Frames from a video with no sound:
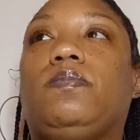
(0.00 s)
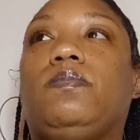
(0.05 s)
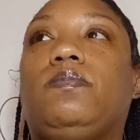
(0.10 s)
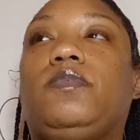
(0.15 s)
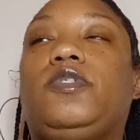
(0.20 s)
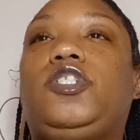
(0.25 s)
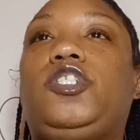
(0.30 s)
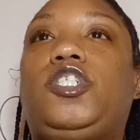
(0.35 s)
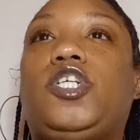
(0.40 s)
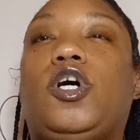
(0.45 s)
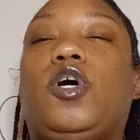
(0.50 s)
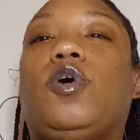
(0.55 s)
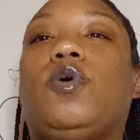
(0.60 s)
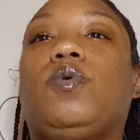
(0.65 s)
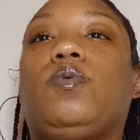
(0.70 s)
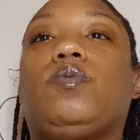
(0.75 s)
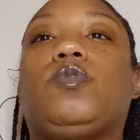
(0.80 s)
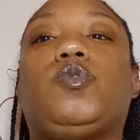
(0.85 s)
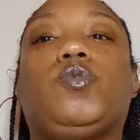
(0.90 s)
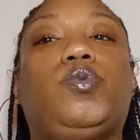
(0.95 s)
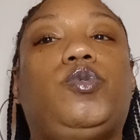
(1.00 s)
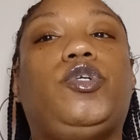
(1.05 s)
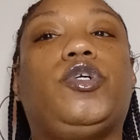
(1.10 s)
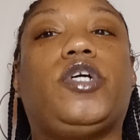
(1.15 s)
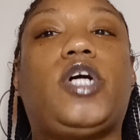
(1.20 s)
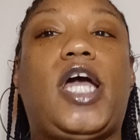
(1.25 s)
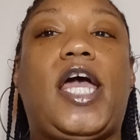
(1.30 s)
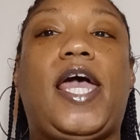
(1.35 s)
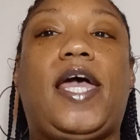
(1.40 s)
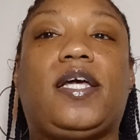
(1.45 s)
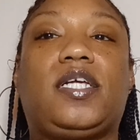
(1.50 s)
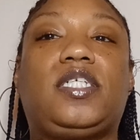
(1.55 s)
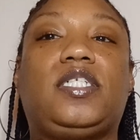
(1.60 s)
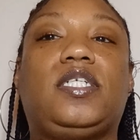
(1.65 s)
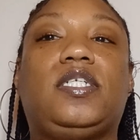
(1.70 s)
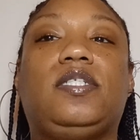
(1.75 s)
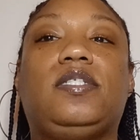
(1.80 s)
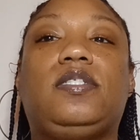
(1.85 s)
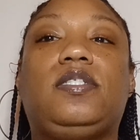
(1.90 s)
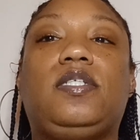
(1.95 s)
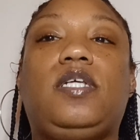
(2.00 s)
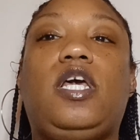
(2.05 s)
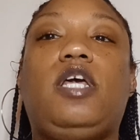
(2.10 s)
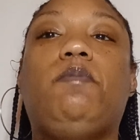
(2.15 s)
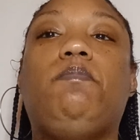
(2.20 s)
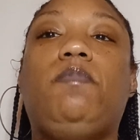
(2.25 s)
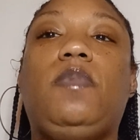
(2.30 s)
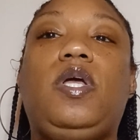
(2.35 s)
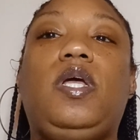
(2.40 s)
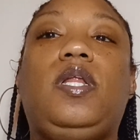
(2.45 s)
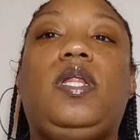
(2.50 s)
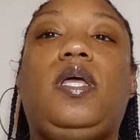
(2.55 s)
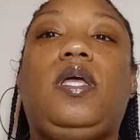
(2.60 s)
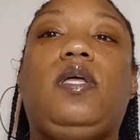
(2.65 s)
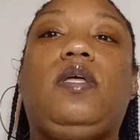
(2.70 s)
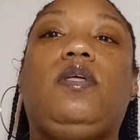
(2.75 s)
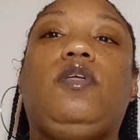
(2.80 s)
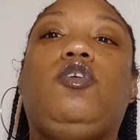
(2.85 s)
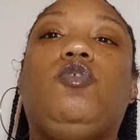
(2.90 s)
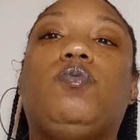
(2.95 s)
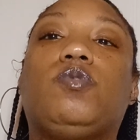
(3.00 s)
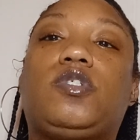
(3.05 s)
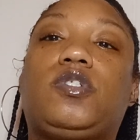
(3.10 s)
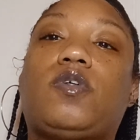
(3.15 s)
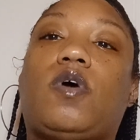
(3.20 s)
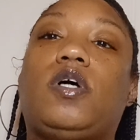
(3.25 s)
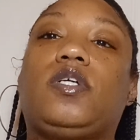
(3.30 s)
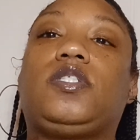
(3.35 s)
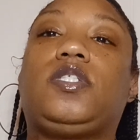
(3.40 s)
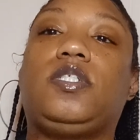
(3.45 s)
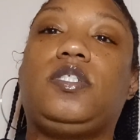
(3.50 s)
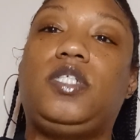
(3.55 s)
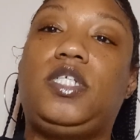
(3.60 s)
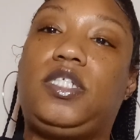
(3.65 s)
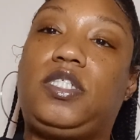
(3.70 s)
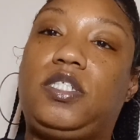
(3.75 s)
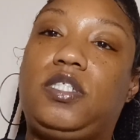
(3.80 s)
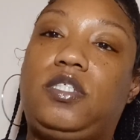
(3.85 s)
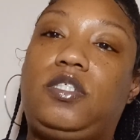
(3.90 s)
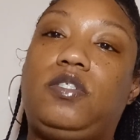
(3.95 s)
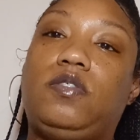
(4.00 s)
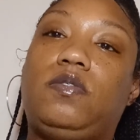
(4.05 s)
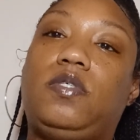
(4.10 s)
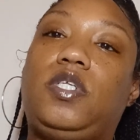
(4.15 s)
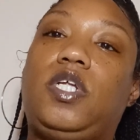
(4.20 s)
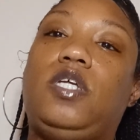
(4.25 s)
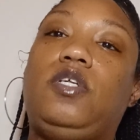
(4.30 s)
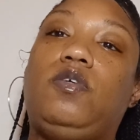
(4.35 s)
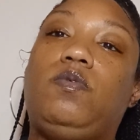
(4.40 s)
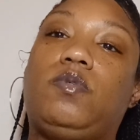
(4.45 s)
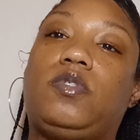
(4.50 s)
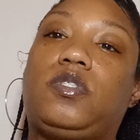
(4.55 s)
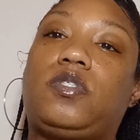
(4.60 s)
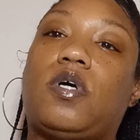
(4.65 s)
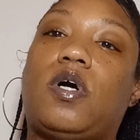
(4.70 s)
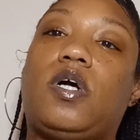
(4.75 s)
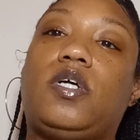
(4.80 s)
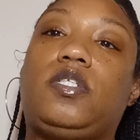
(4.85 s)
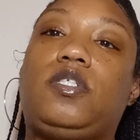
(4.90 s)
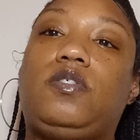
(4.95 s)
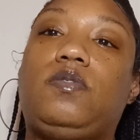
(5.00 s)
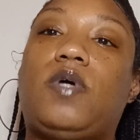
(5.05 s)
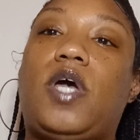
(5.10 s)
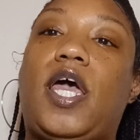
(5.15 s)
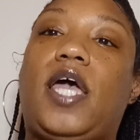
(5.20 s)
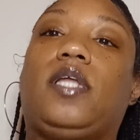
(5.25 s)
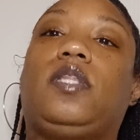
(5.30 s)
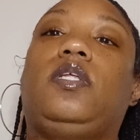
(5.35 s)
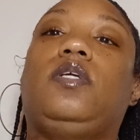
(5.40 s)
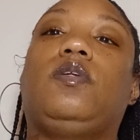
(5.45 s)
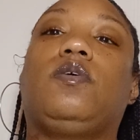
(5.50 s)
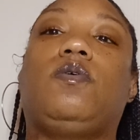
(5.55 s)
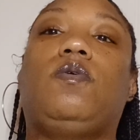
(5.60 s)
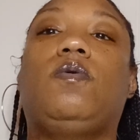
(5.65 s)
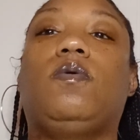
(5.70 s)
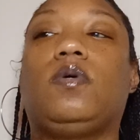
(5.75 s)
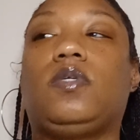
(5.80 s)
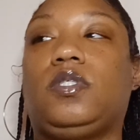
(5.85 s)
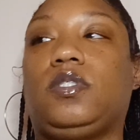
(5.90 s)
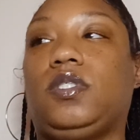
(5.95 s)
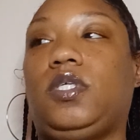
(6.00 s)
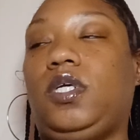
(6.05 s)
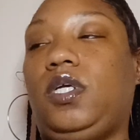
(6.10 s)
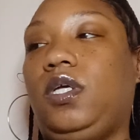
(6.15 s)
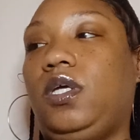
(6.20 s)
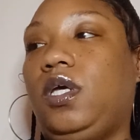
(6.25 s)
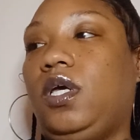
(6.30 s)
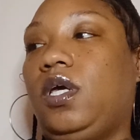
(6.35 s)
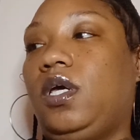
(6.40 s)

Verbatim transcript: show through your actions. And meaning you will start to listen to it and you will start to act in accordingly.